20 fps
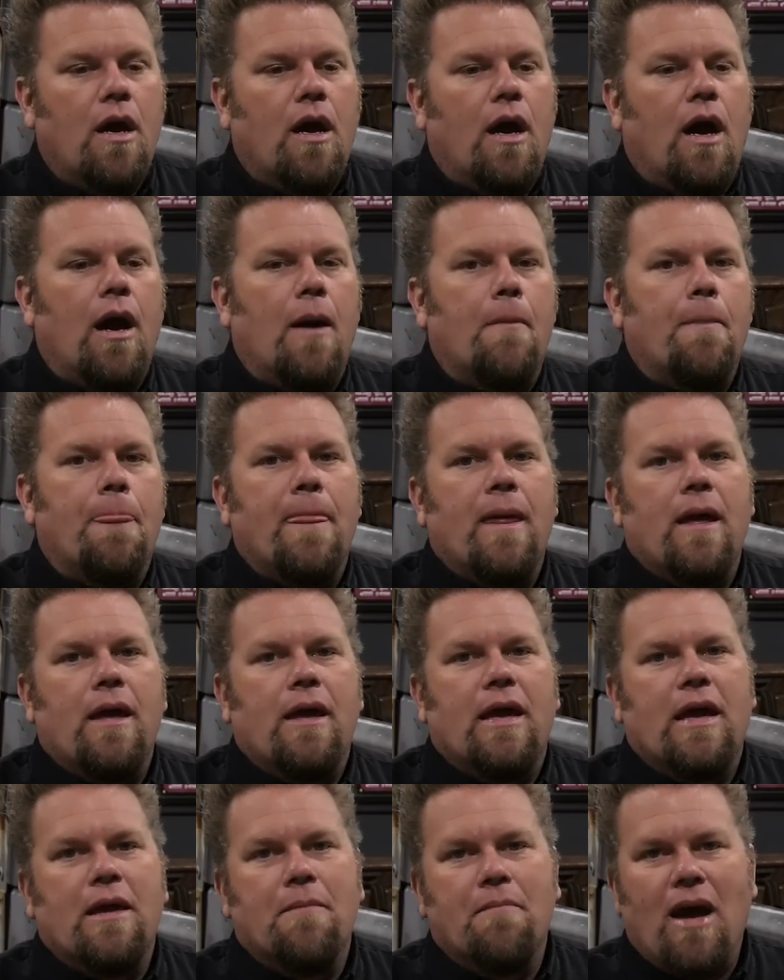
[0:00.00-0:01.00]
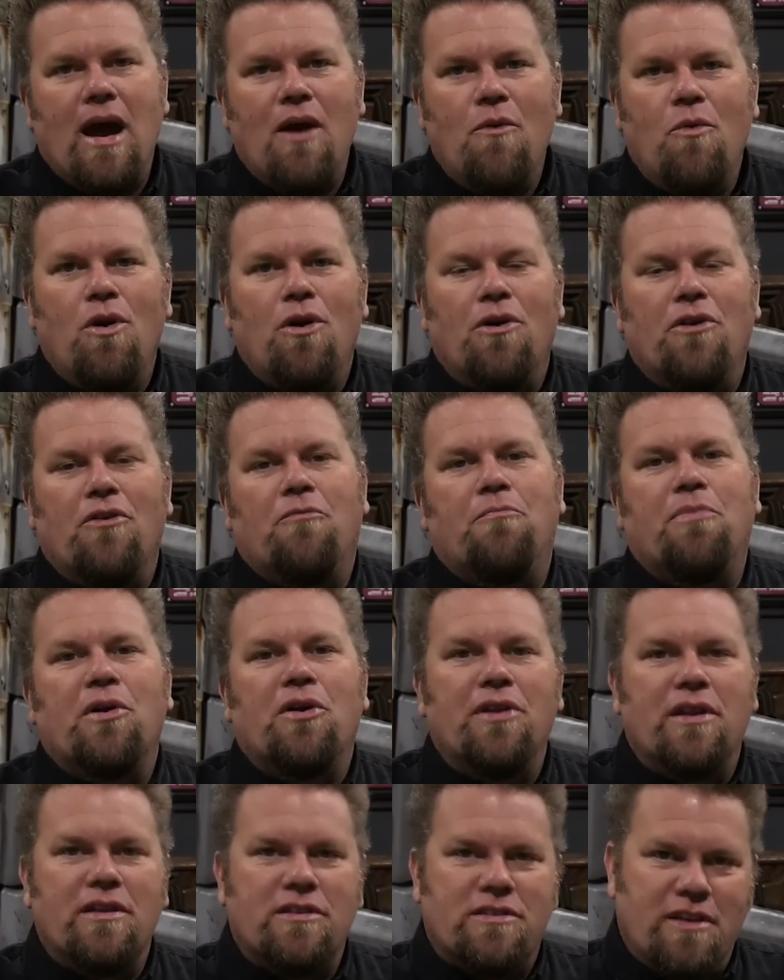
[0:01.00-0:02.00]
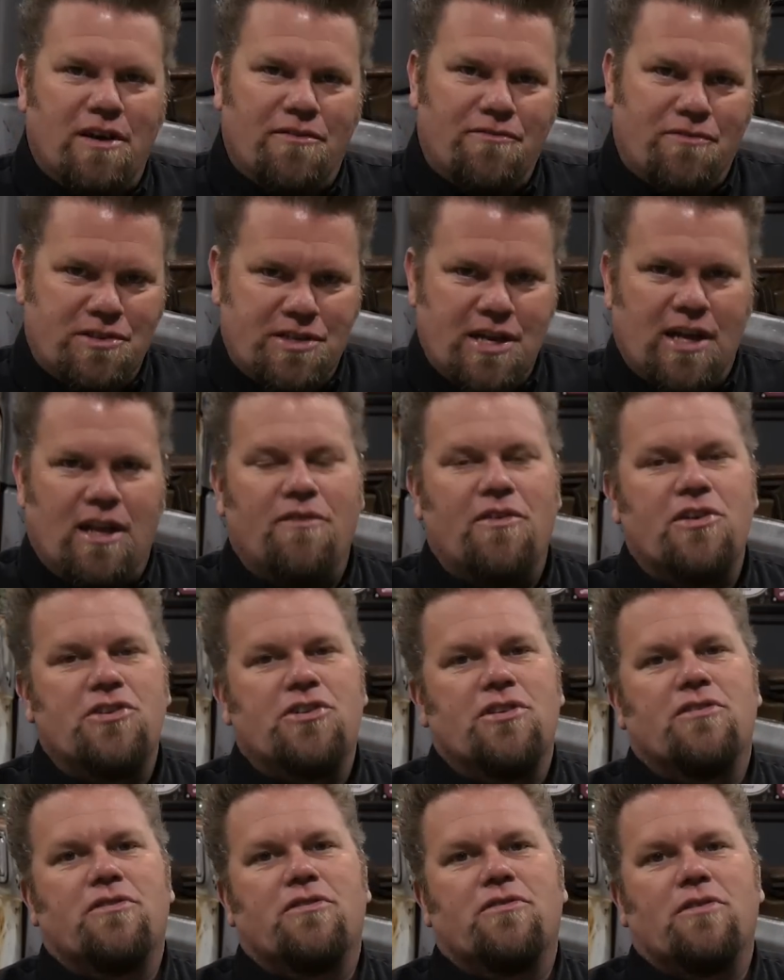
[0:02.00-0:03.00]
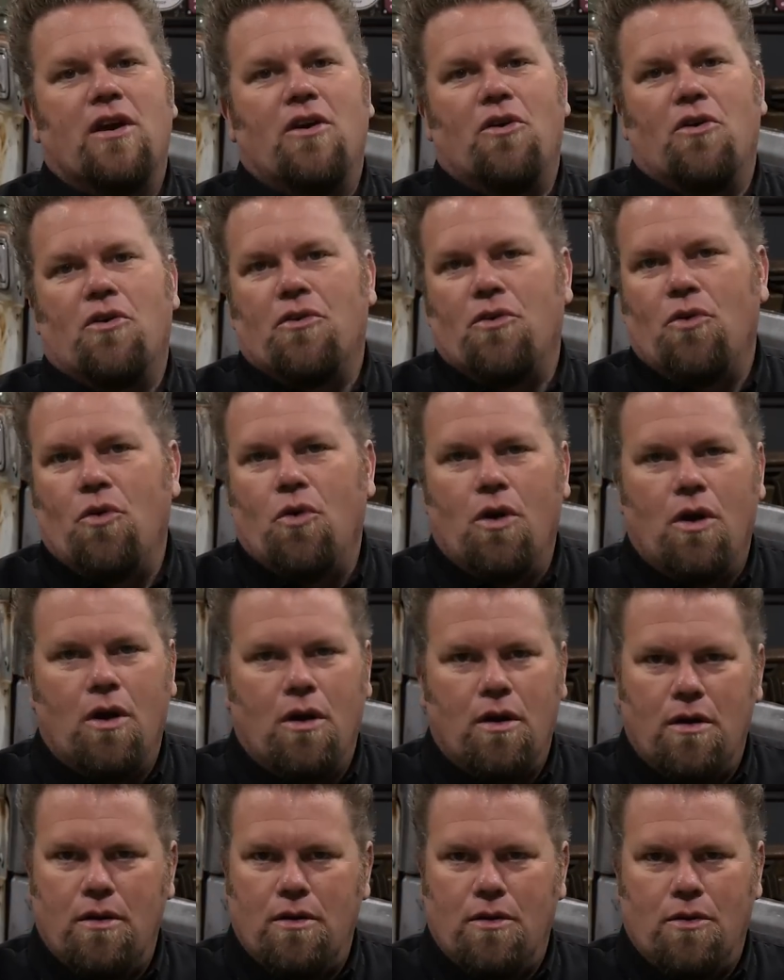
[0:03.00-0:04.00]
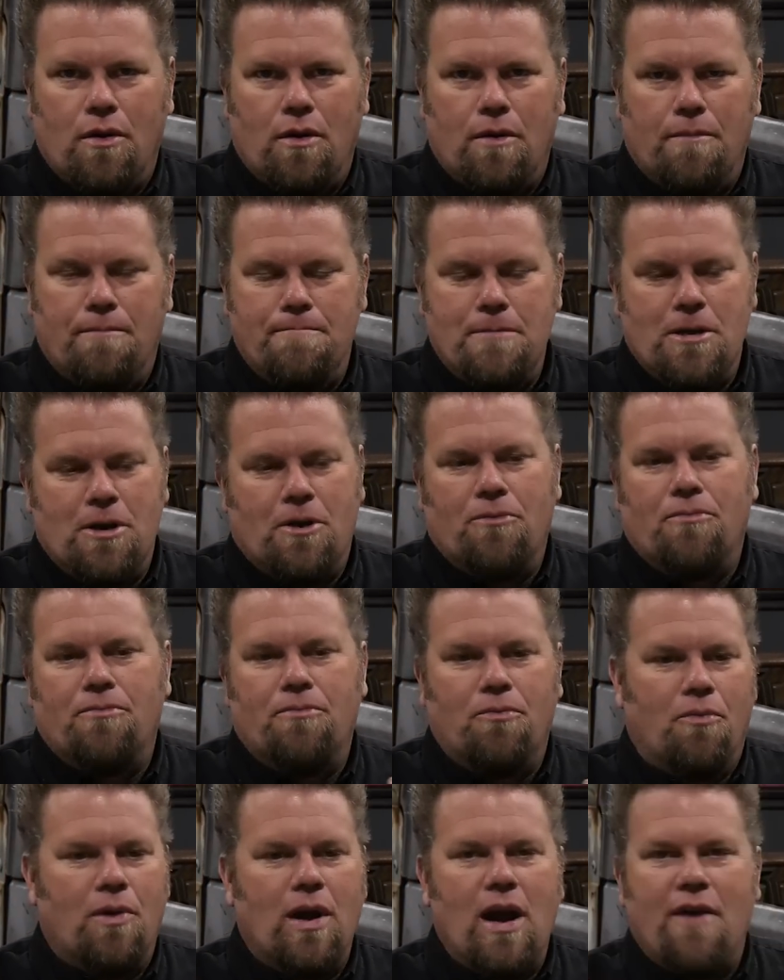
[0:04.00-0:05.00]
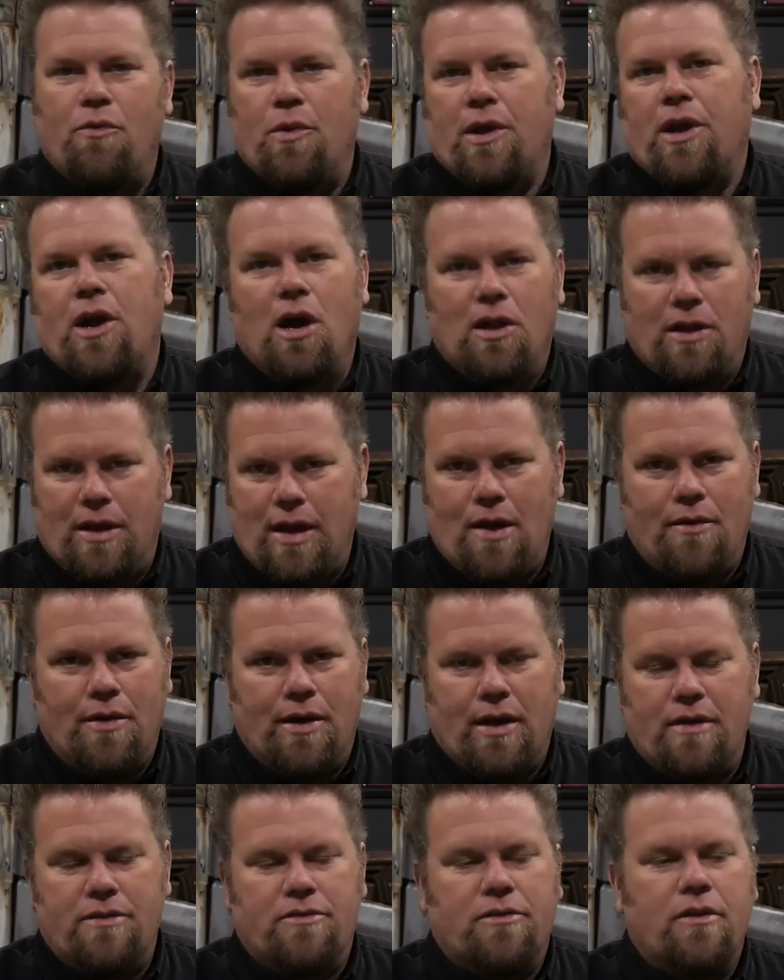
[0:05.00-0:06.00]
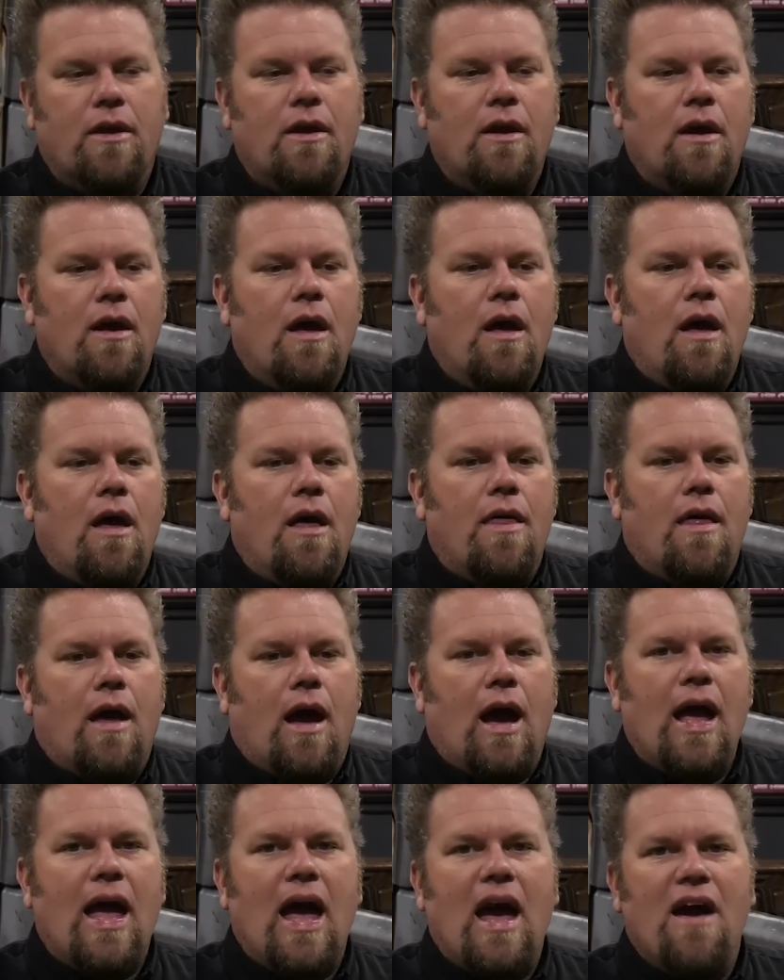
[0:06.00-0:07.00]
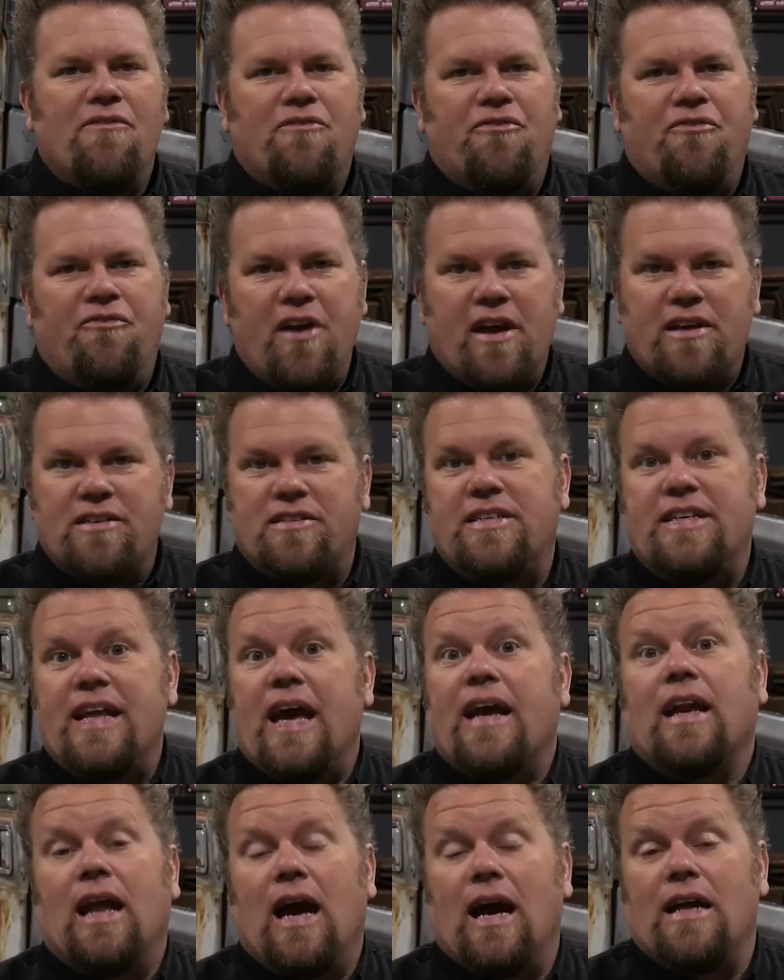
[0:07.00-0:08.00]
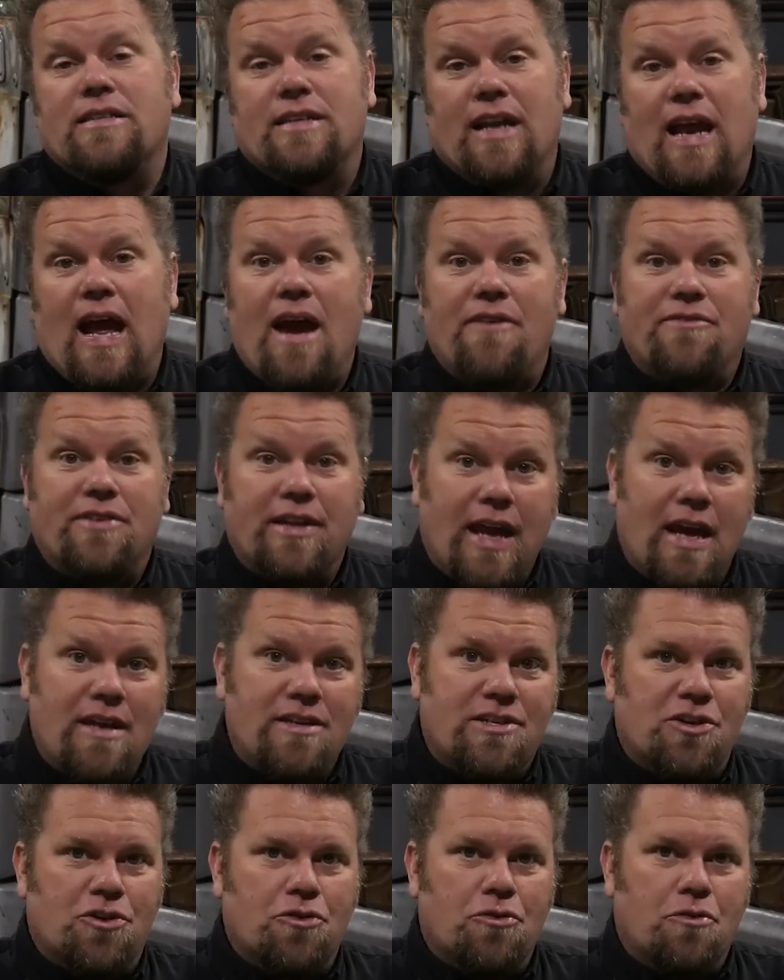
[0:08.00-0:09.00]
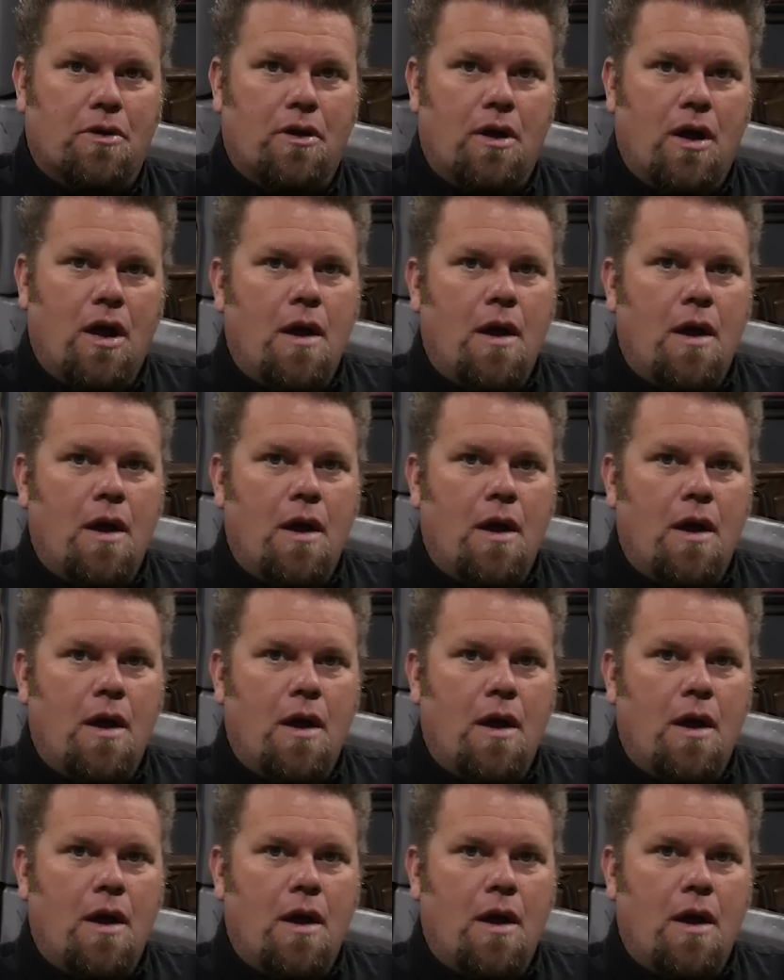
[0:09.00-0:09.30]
In my world of building stuff for television or you know, whatever we call it nowadays, I have fixed deadlines that I have to get to.